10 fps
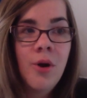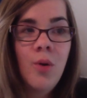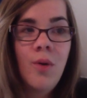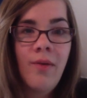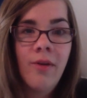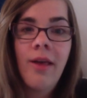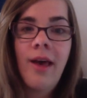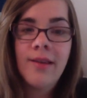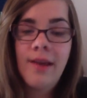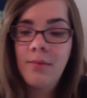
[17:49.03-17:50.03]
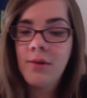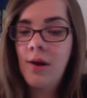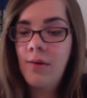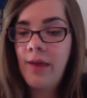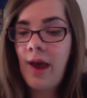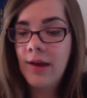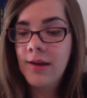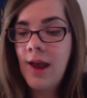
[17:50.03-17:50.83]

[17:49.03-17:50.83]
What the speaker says: who have their last name that start with X.